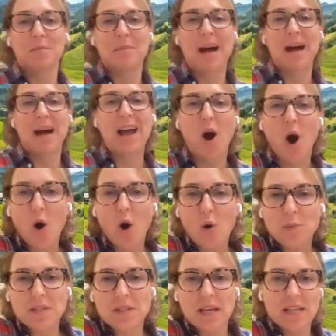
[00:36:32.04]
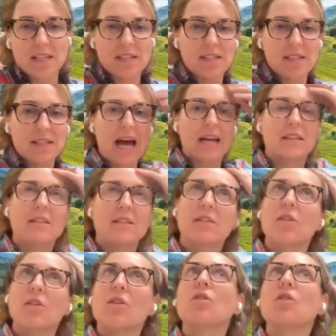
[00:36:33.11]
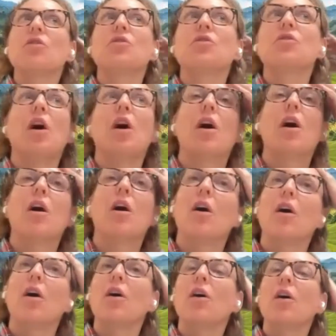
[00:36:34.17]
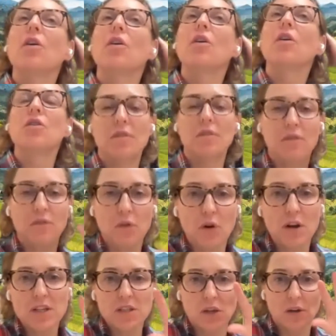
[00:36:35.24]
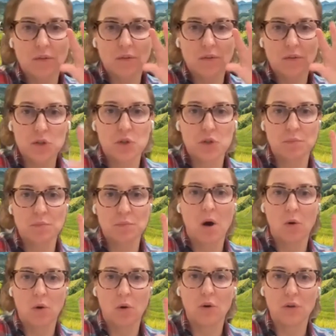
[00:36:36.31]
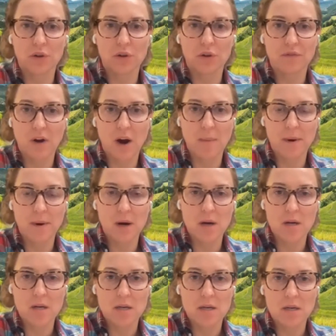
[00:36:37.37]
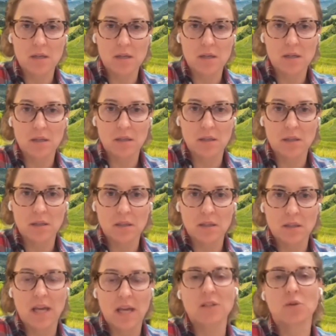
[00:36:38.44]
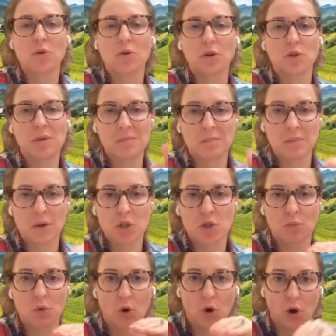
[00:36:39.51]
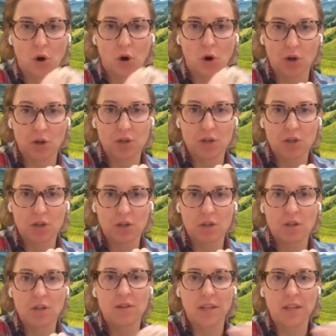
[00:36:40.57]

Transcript: So, my hopes is that the the voice of the smallholder farmer is going to be much more heard